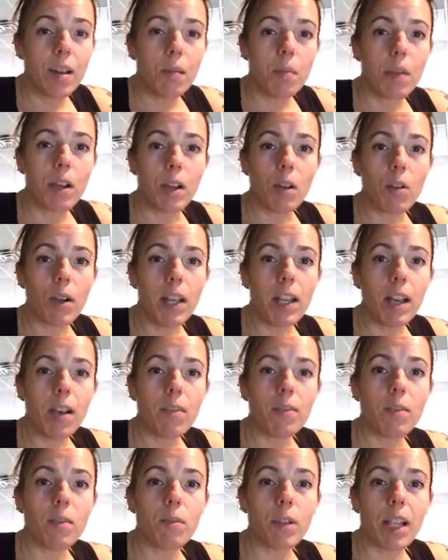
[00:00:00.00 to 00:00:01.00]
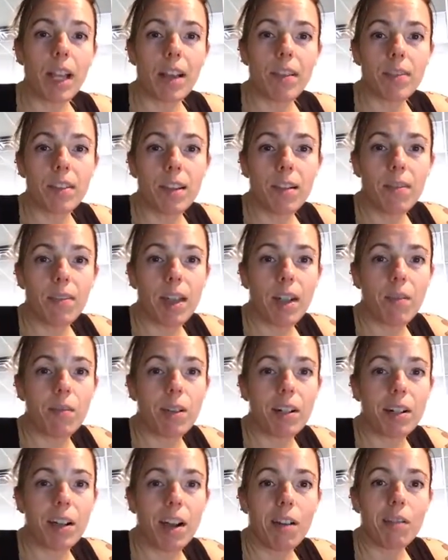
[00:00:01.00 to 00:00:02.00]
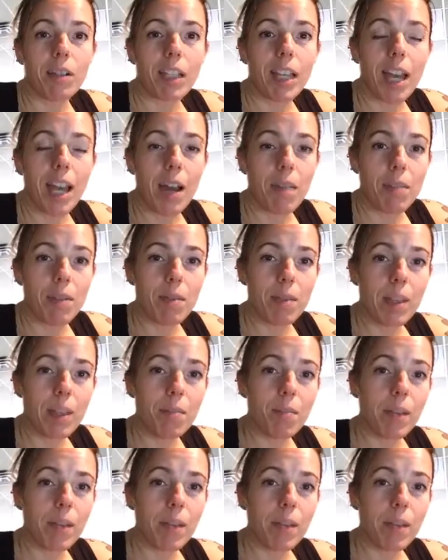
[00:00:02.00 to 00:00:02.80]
But quite often we'll have stuff that we're not really happy with.